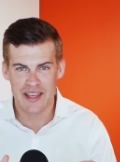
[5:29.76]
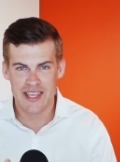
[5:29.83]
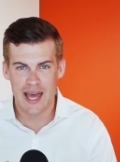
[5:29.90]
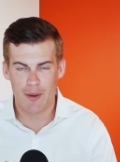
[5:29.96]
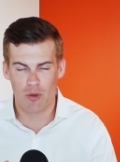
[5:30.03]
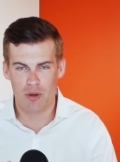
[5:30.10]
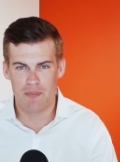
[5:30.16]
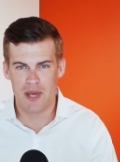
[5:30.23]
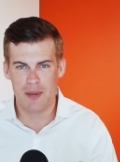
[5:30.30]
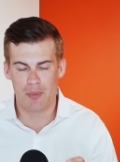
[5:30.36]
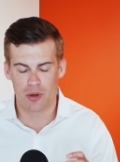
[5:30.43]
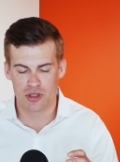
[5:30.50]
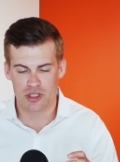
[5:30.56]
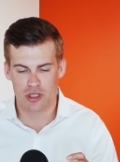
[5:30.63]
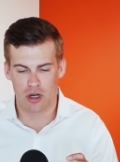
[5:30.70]
yet when
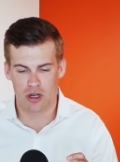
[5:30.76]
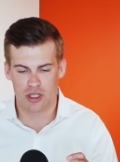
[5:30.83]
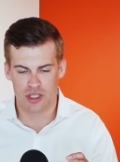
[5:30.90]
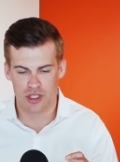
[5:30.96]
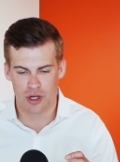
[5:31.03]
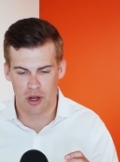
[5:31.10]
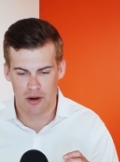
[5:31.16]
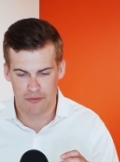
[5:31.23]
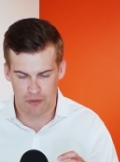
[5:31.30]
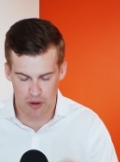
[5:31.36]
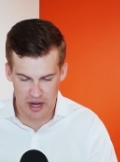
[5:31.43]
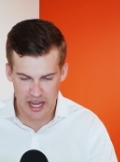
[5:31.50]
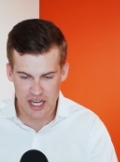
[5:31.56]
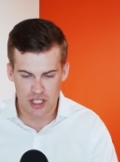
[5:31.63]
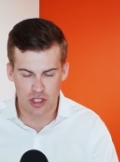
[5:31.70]
people search
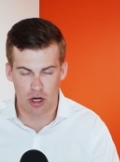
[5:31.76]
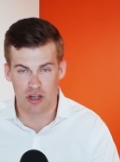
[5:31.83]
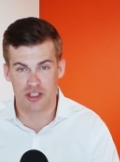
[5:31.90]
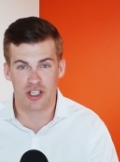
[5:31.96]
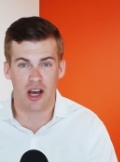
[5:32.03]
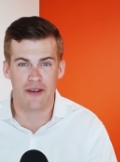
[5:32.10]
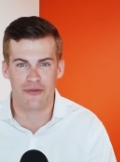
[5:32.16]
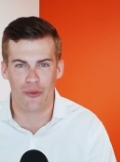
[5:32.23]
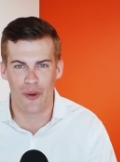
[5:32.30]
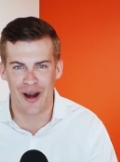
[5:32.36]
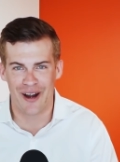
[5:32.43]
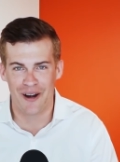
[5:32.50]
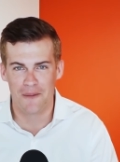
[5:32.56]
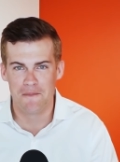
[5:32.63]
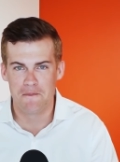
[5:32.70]
for HR
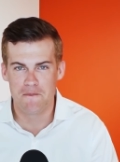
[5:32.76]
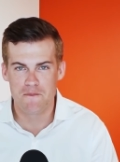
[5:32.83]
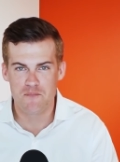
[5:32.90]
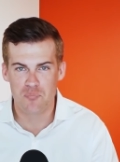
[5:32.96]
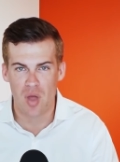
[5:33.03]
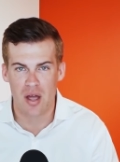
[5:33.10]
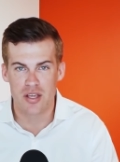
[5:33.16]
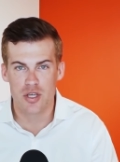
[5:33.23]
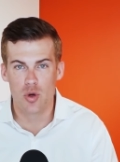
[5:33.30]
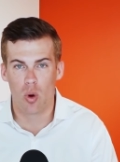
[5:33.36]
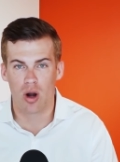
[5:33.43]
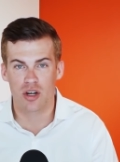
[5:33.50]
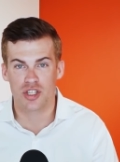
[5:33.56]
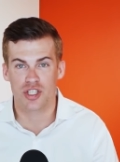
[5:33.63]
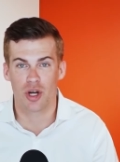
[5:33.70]
software,
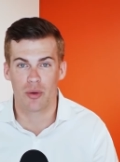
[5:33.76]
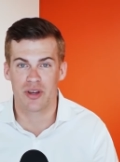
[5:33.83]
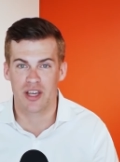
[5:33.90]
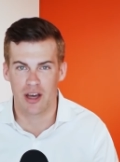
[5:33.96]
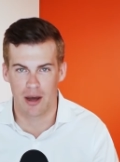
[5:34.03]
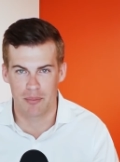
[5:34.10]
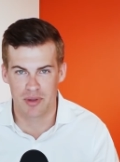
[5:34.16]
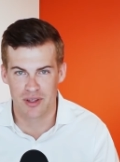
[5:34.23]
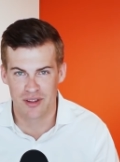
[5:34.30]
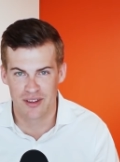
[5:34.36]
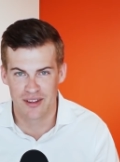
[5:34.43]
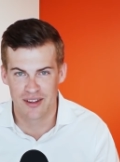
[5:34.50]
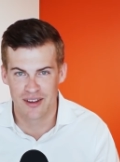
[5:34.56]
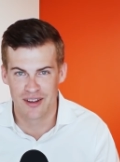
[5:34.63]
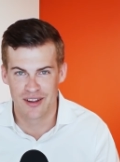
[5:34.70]
you aren't showing up?
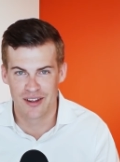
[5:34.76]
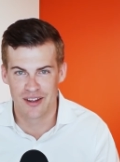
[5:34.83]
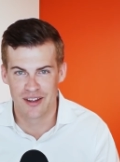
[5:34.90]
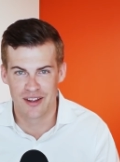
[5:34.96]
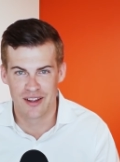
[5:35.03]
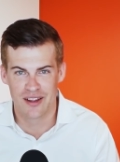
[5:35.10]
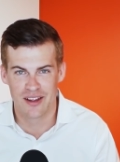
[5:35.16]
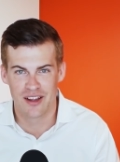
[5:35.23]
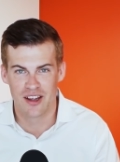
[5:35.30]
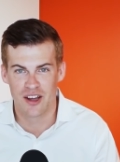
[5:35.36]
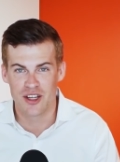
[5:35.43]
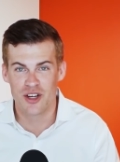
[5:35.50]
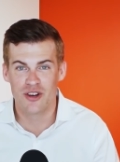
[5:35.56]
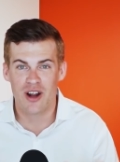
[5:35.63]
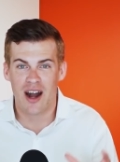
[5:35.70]

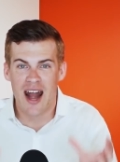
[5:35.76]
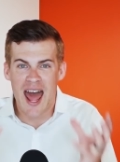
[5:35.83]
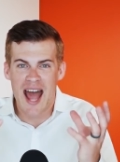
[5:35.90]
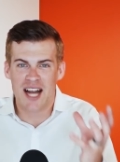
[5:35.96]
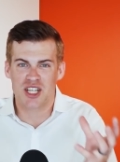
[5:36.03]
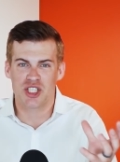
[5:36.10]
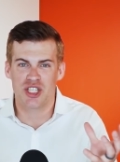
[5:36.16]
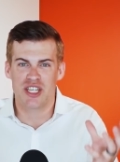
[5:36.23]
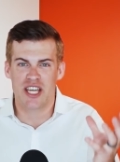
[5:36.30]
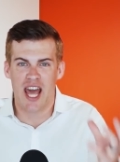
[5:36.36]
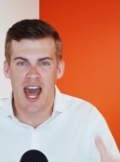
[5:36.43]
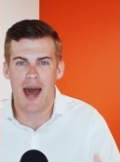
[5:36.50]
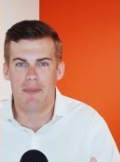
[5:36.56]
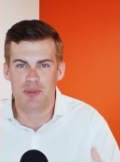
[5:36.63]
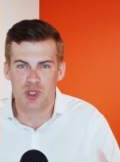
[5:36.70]
You're not actually
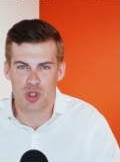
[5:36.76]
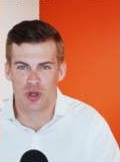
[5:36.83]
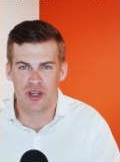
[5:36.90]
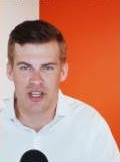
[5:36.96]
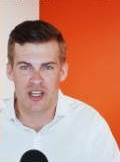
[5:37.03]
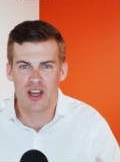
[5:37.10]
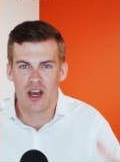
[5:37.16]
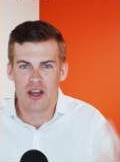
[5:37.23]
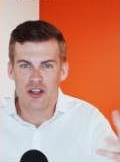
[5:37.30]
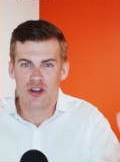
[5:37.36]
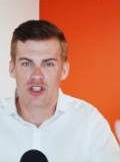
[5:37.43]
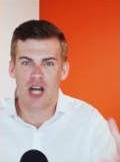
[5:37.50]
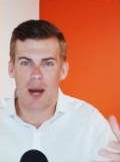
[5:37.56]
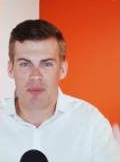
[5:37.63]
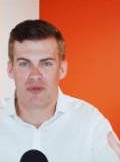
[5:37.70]
capturing
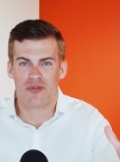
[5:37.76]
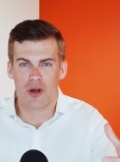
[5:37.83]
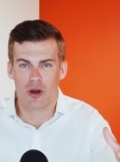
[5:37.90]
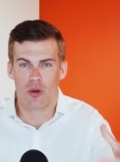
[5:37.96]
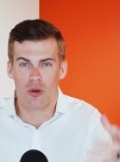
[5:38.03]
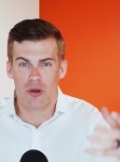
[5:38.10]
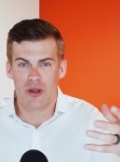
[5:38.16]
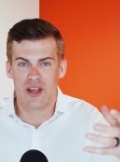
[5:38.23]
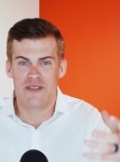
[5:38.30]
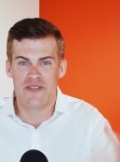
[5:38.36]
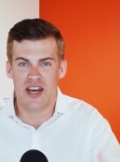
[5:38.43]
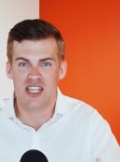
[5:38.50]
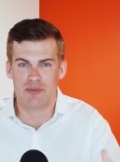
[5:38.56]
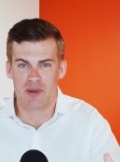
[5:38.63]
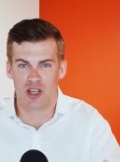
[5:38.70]
your top of funnel
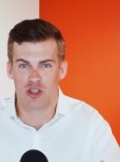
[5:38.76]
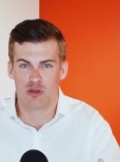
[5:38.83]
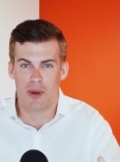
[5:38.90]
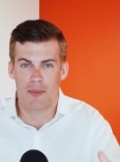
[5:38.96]
investment. Because